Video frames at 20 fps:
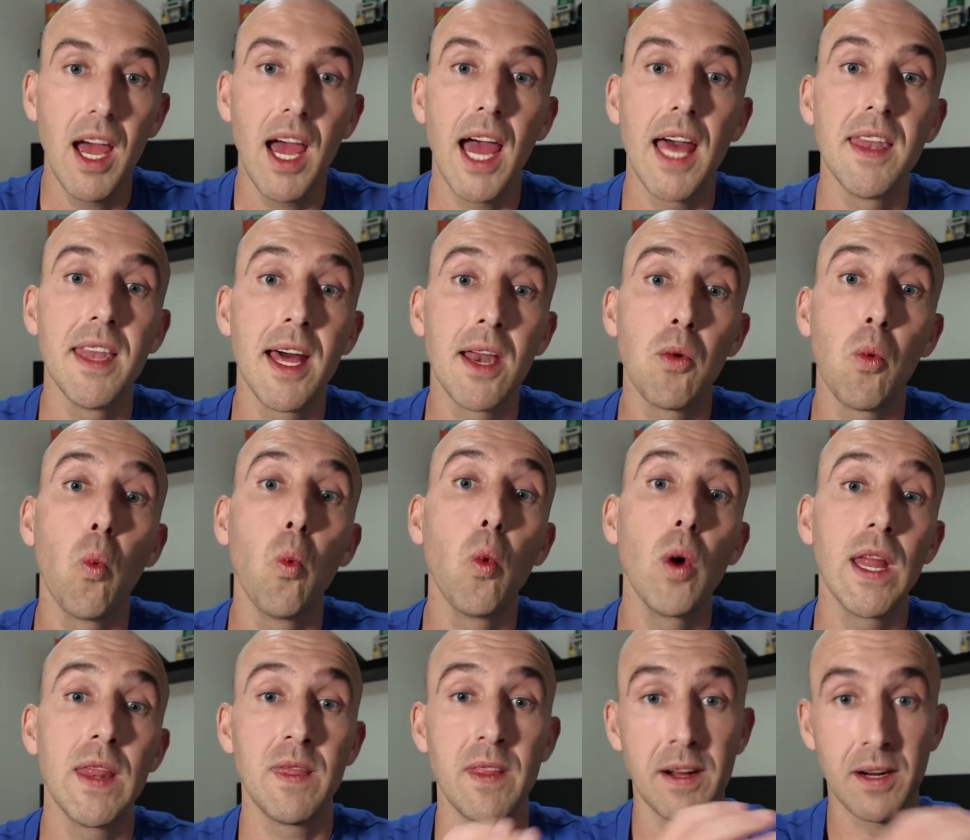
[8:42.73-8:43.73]
and then
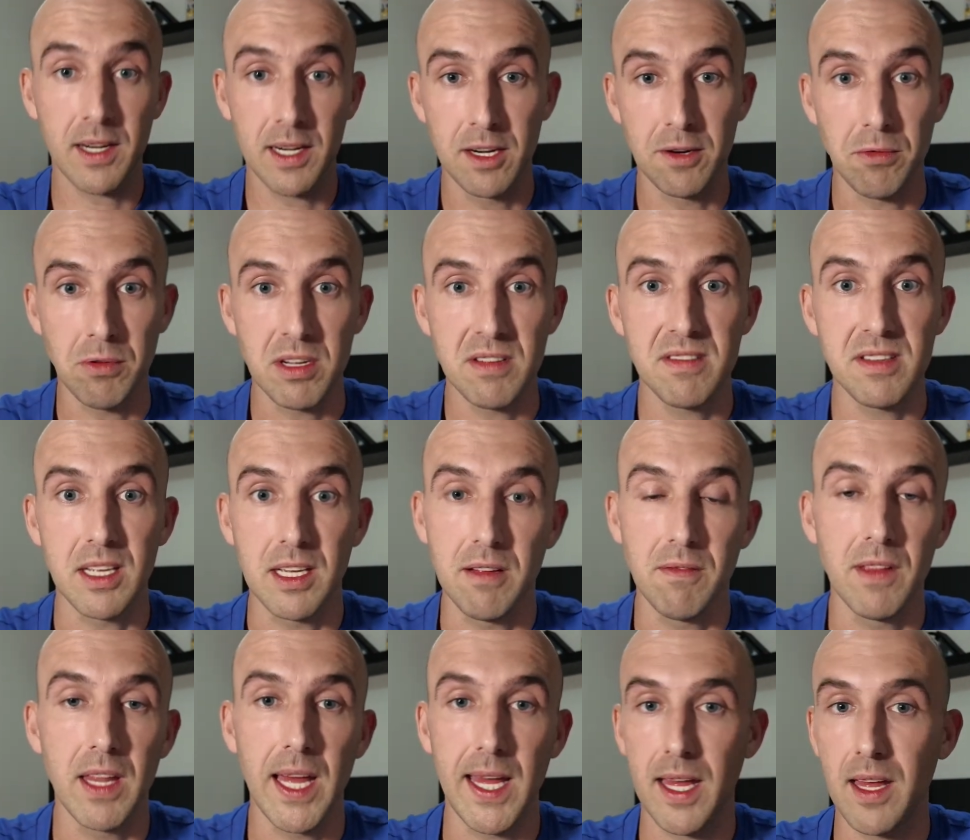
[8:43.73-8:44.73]
when they're going to
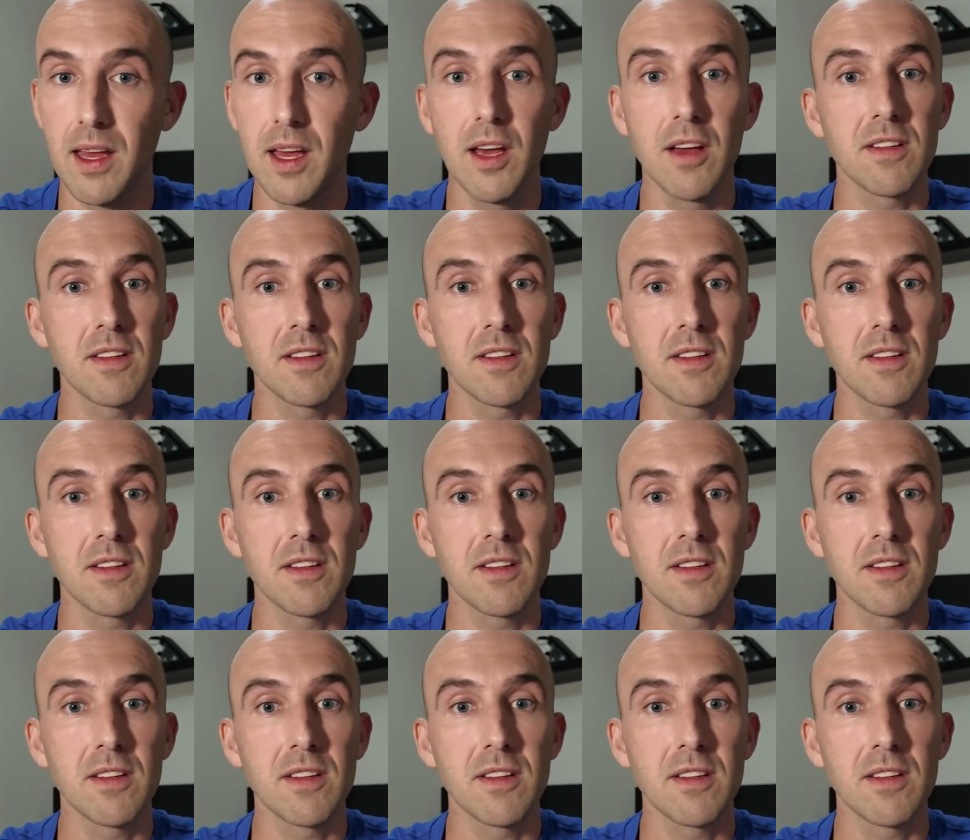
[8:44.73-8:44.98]
receive that.